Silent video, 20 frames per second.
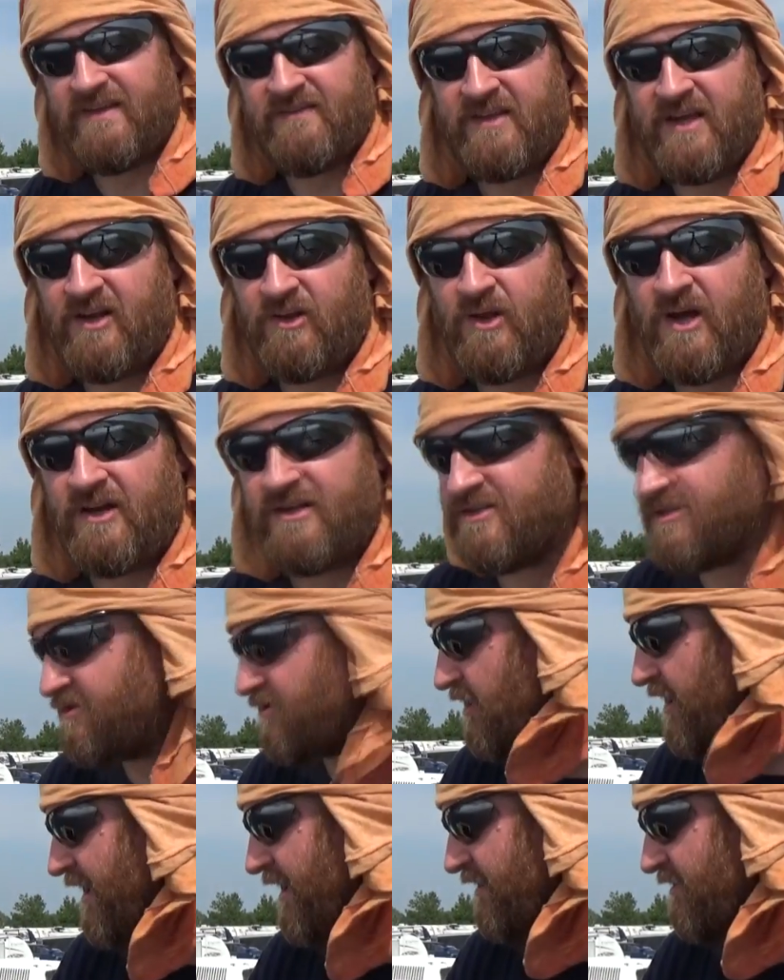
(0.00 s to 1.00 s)
give that a lot of
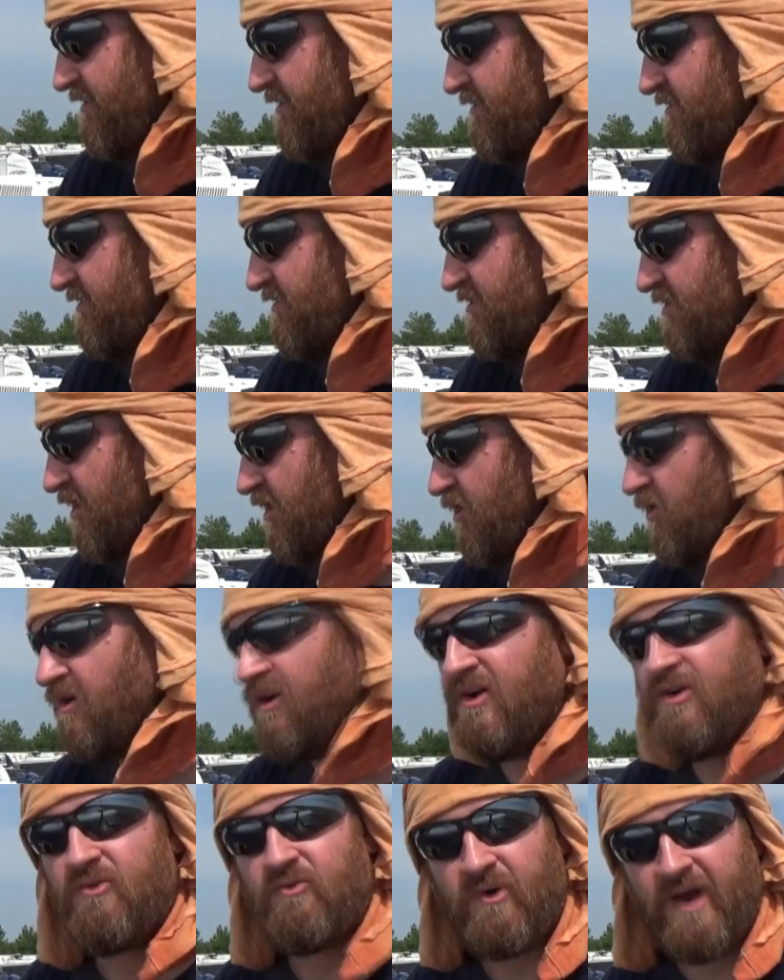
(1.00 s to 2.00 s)
strength. So
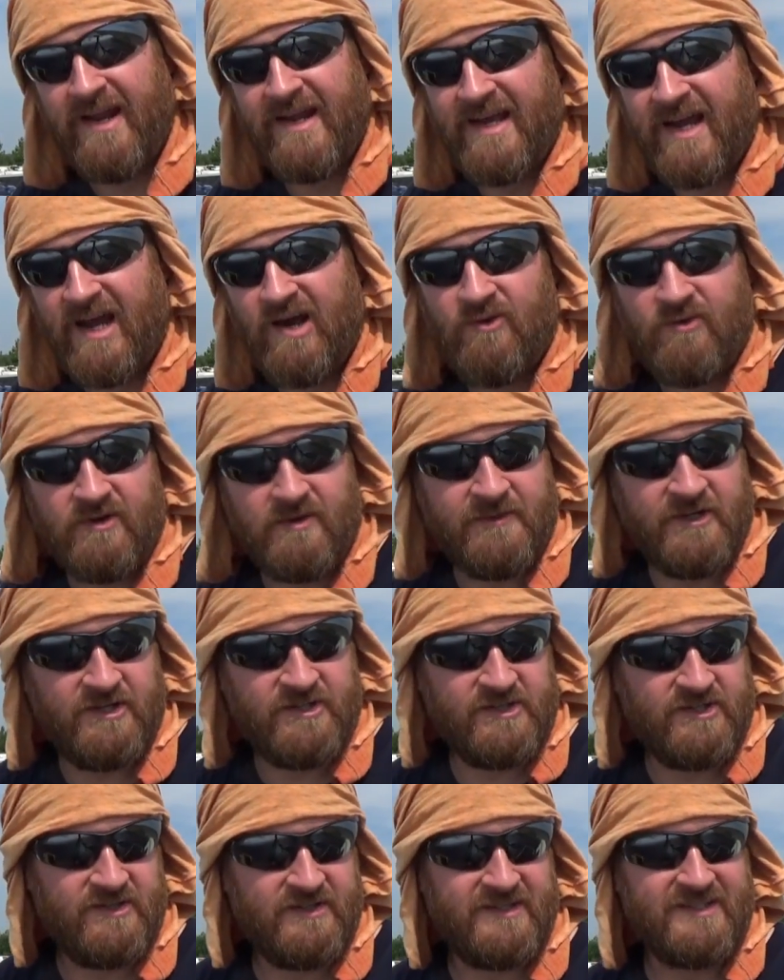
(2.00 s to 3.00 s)
right now what I'm going
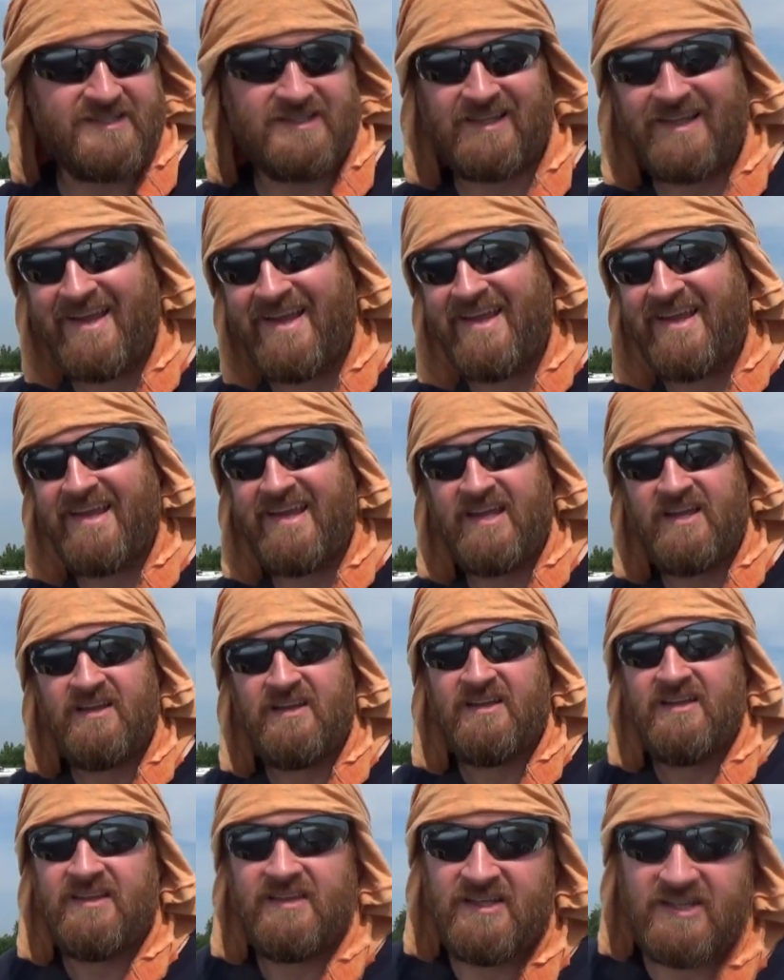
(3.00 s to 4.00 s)
to do is lay
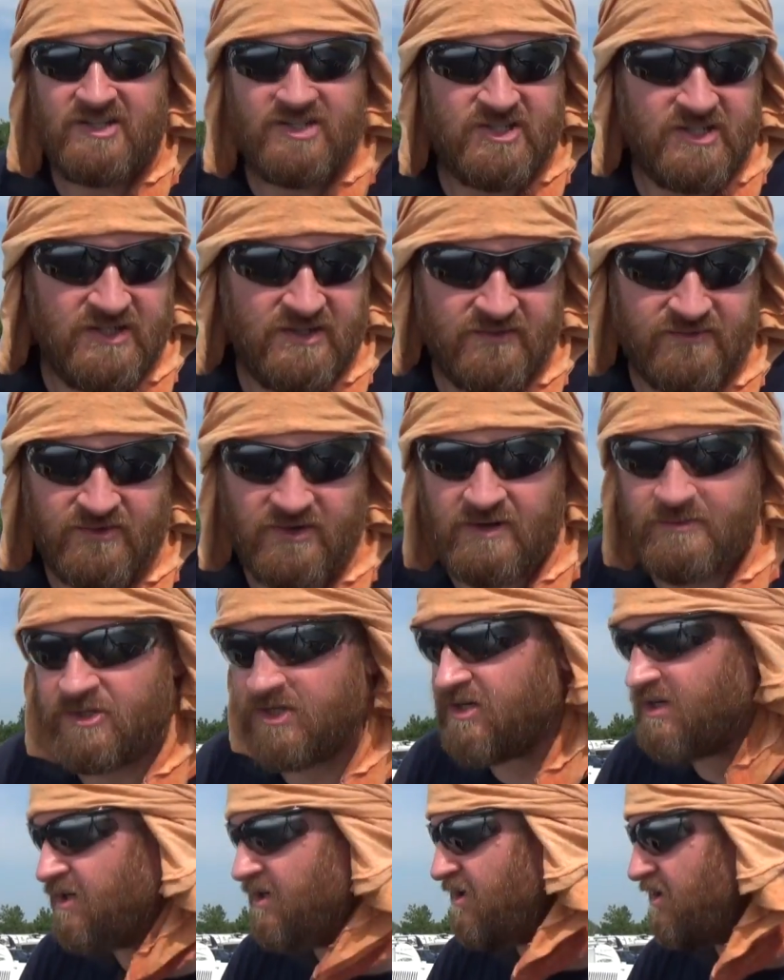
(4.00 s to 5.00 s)
this sheet of
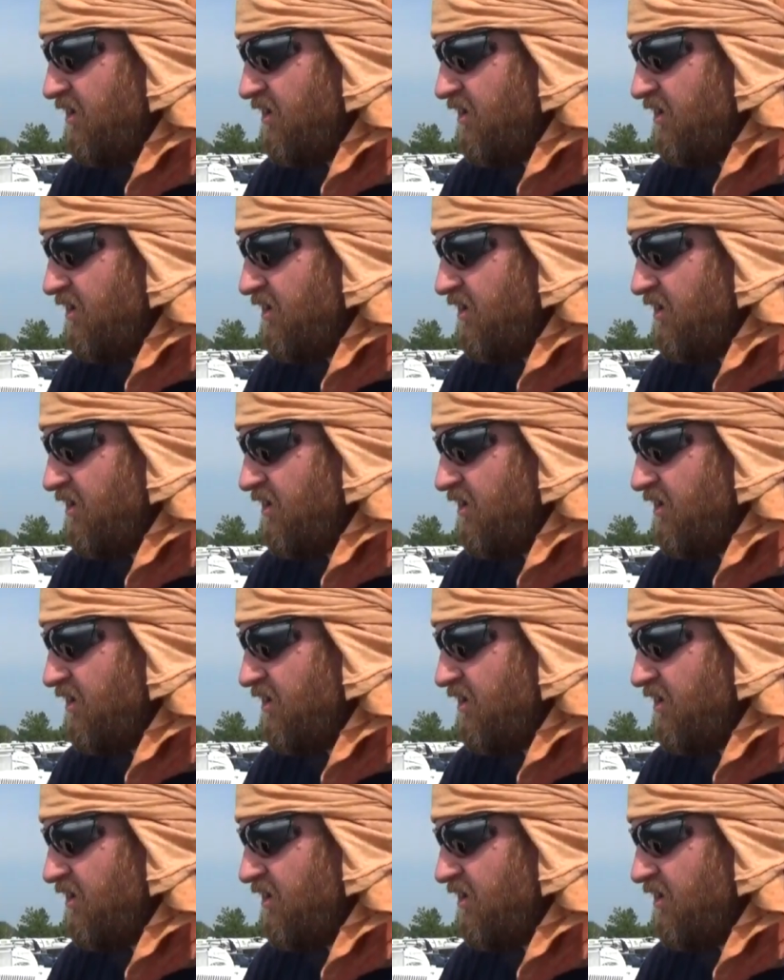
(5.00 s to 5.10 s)
rubber